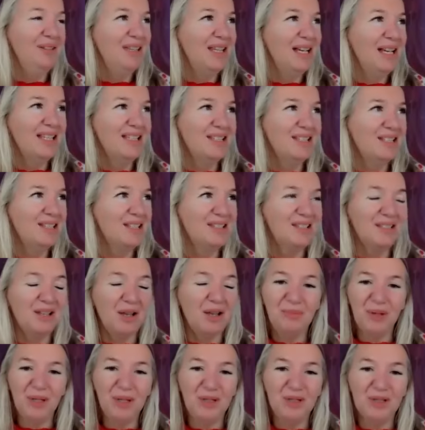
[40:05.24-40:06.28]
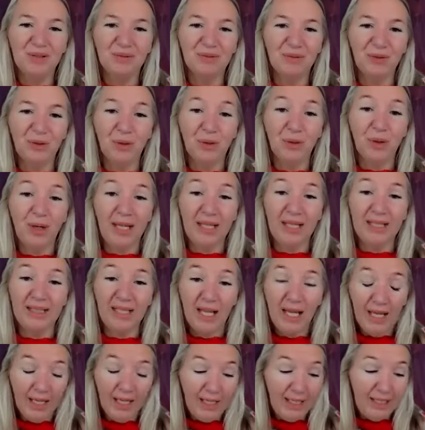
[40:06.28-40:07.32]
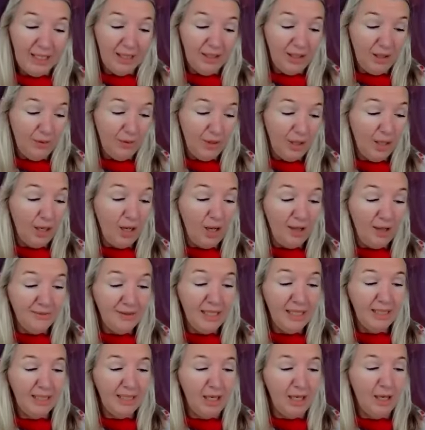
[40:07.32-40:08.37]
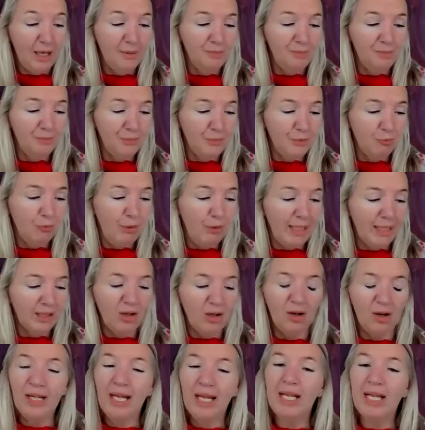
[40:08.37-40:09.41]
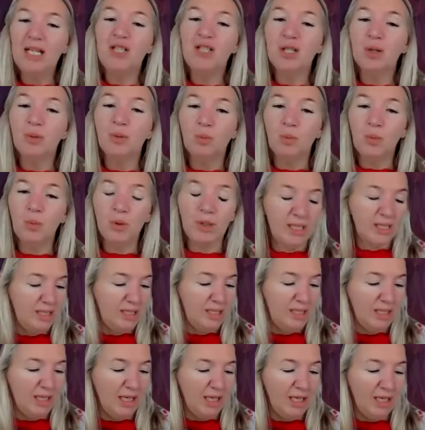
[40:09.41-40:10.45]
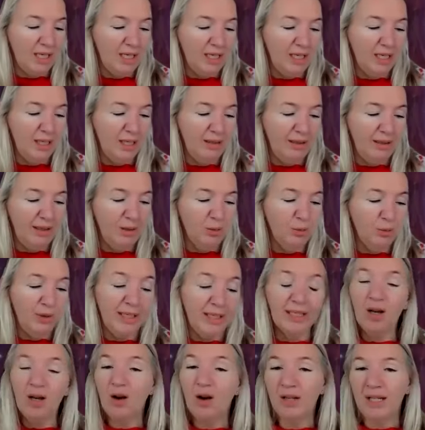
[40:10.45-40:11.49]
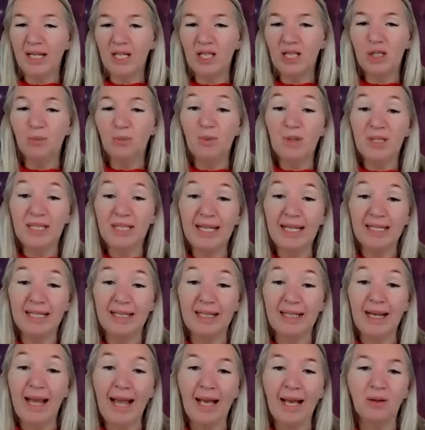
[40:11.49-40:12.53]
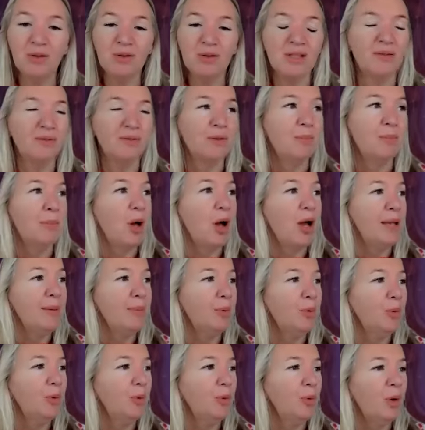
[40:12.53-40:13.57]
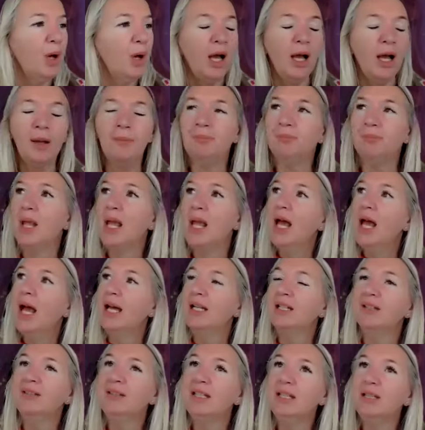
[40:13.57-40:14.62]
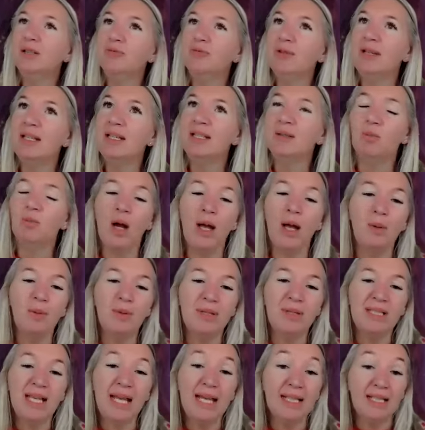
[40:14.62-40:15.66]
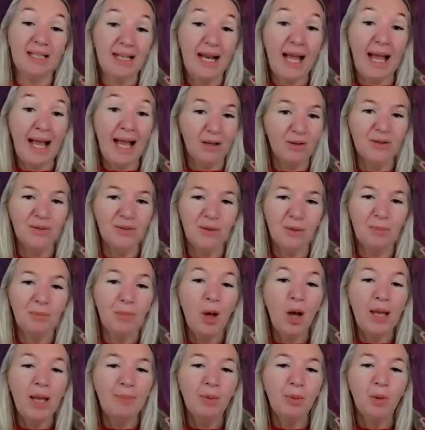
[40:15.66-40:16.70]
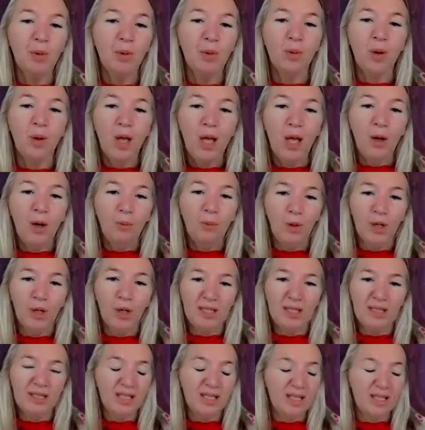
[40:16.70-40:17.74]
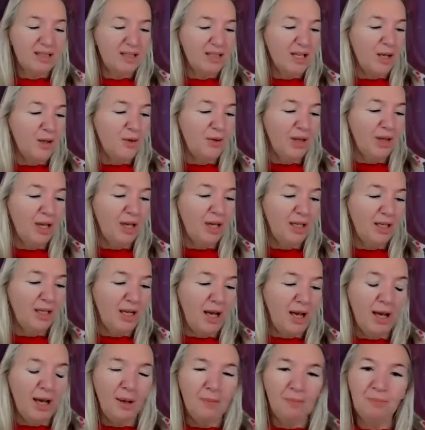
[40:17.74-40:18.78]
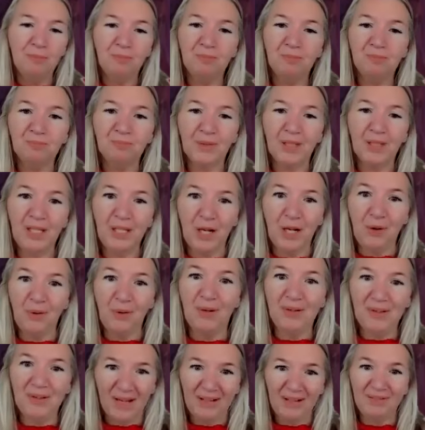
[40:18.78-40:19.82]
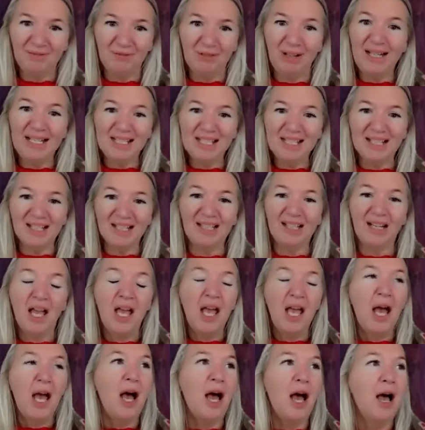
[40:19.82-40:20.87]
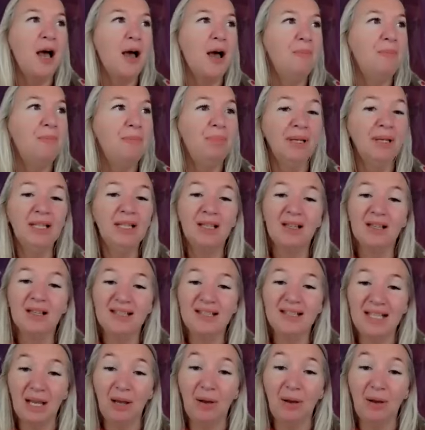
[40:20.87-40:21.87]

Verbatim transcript: i mean that's just so beautiful and you know and i, I think um, reincarnation was uh, or incarnation was taken out of the bible um, and i think the reason why it was taken out of the bible was so that um, you know and, and religion uh, because